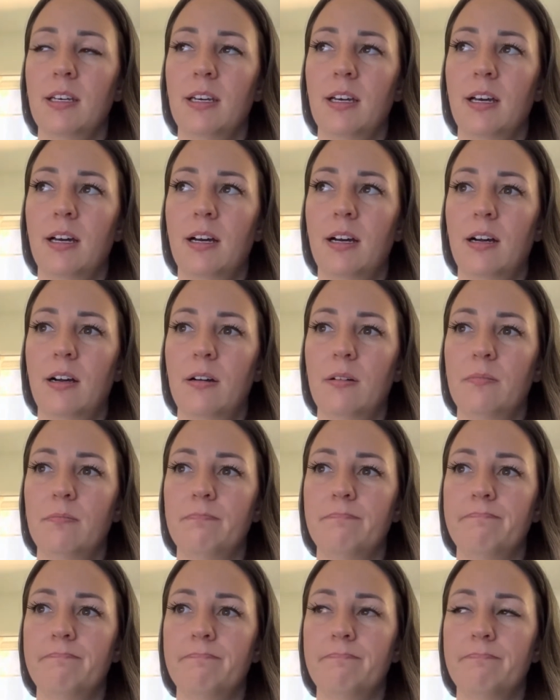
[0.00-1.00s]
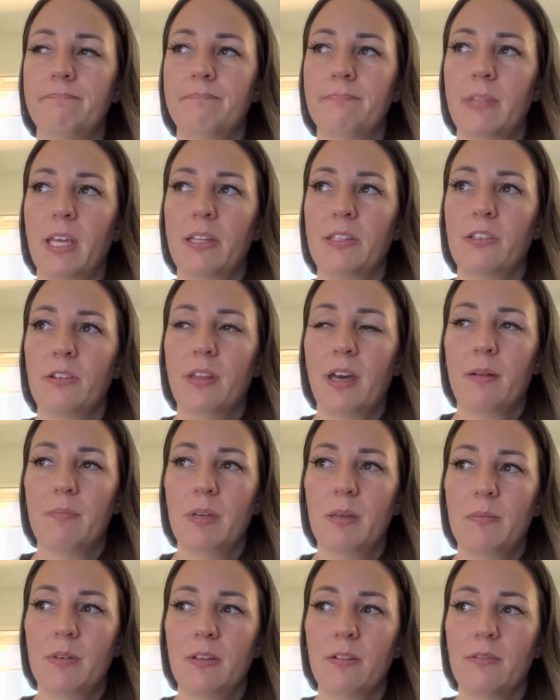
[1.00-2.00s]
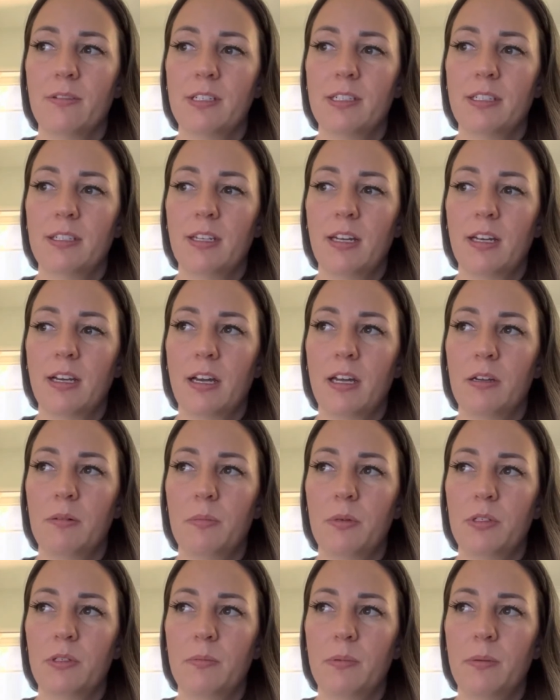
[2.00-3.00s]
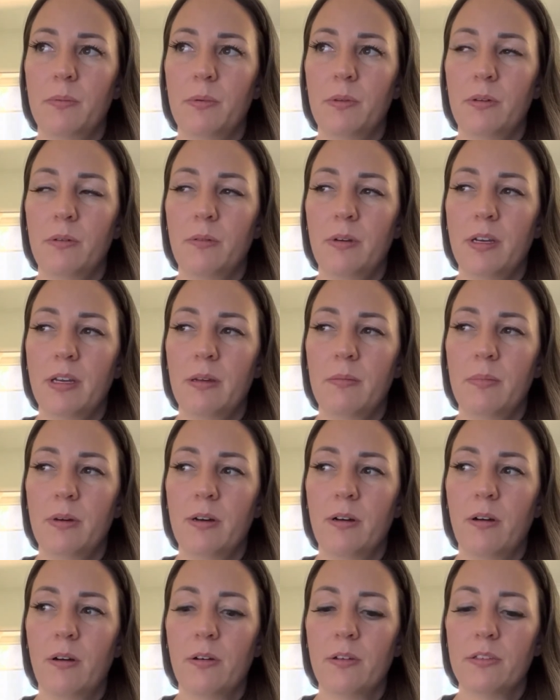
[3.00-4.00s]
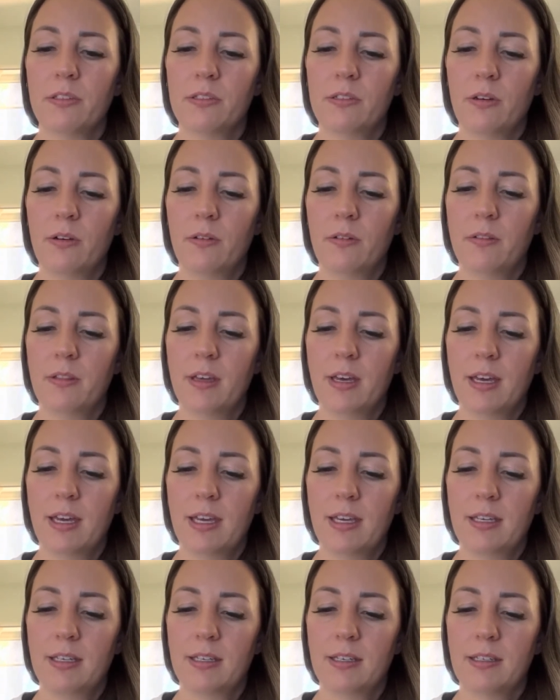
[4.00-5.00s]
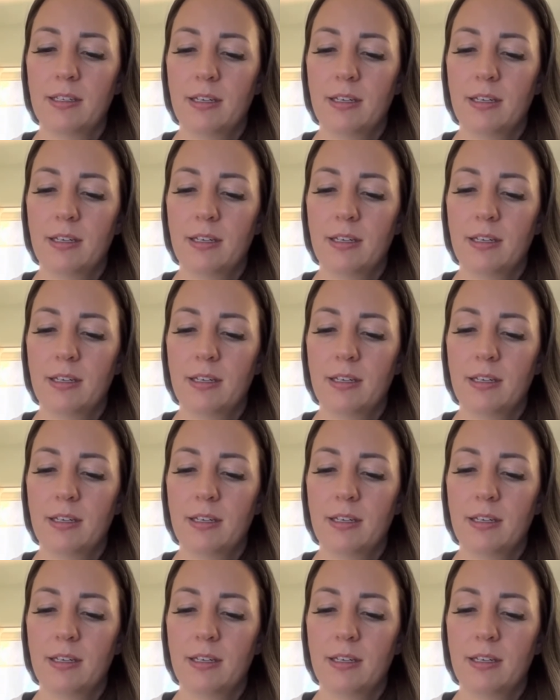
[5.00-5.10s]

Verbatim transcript: Um and so that may be a reason that I kind of push people away, but also like